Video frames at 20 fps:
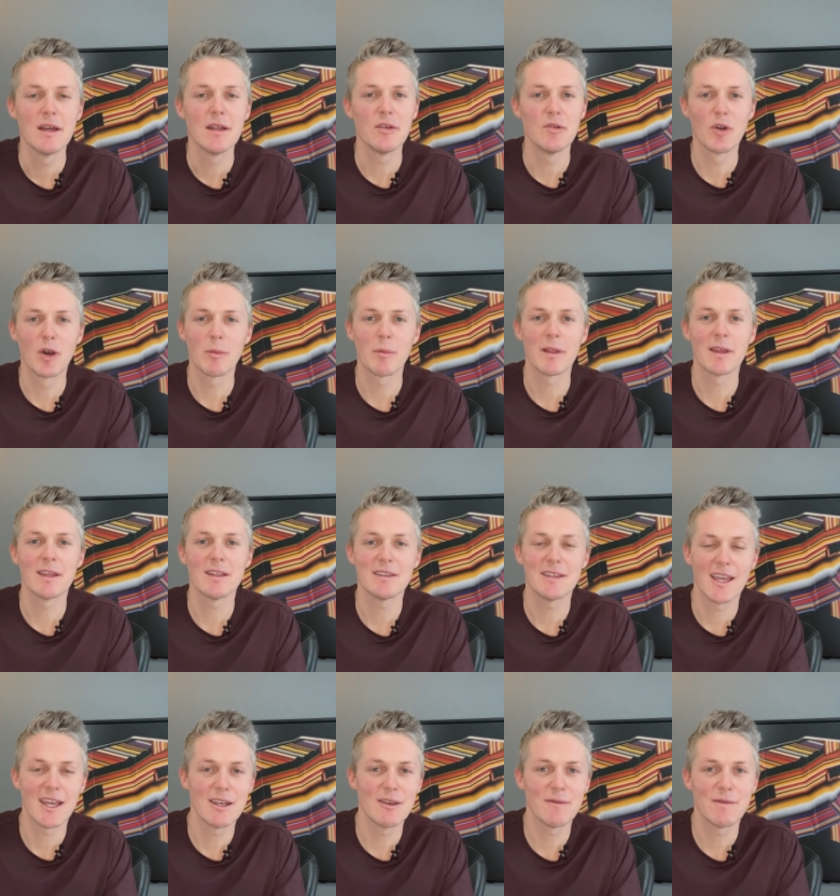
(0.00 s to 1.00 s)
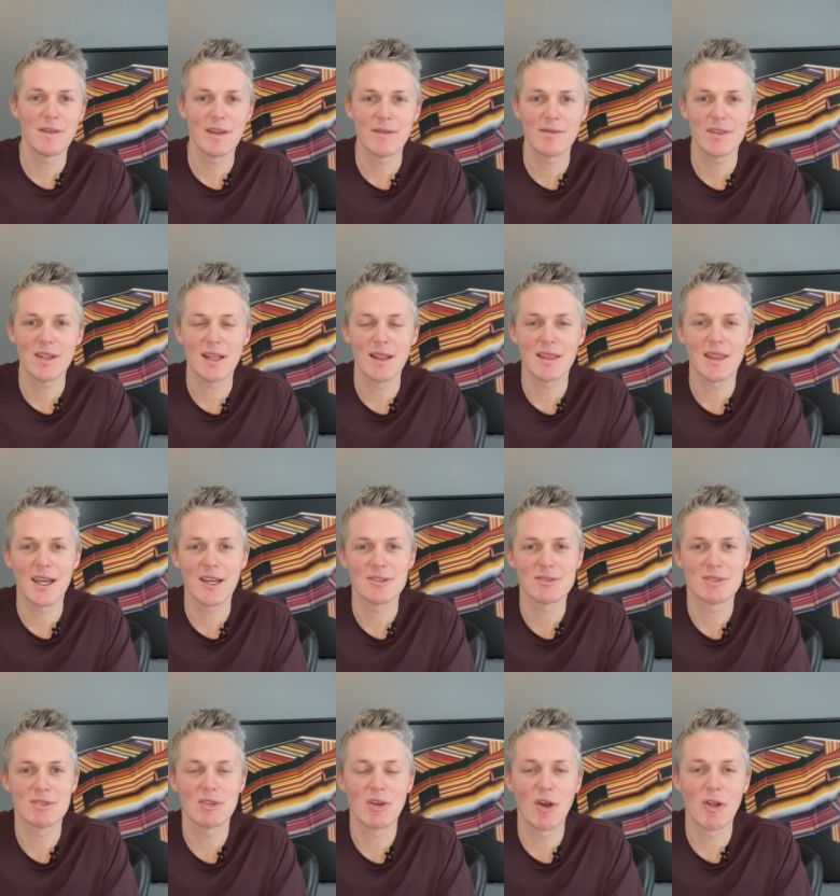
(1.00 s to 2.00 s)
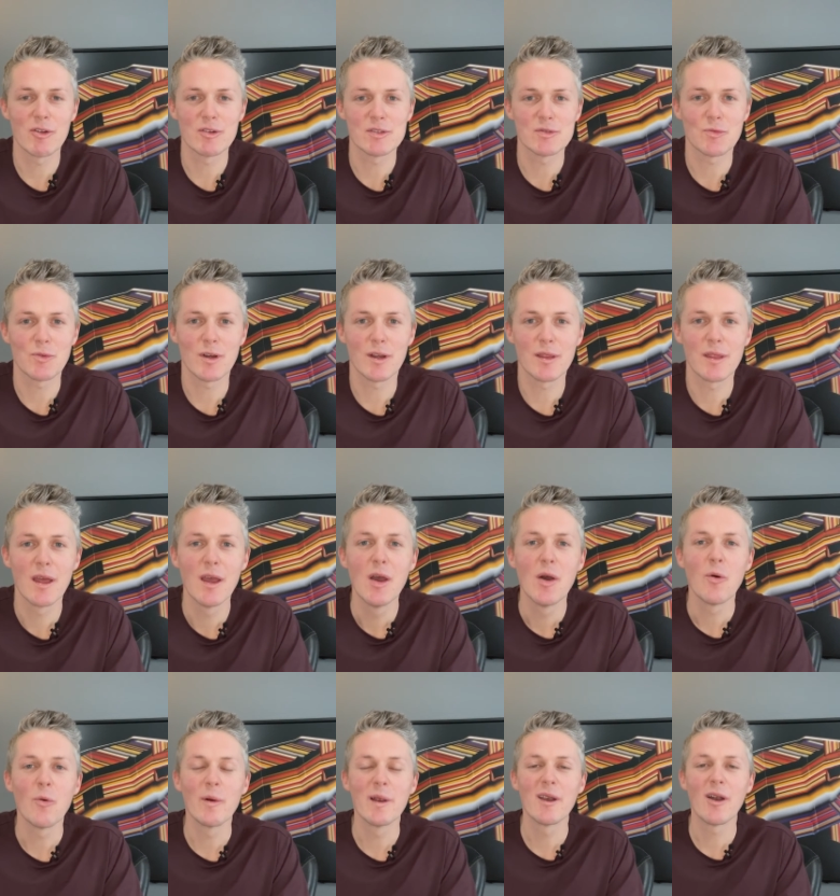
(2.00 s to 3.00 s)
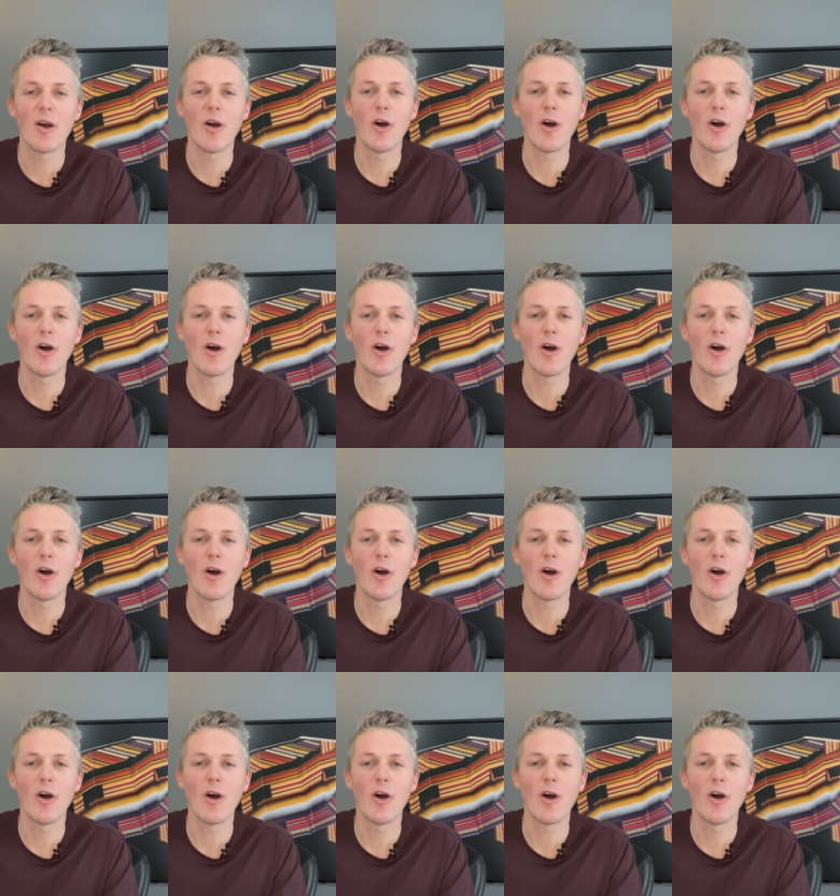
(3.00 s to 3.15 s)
normally ten to fifteen thousand dollars worth. We're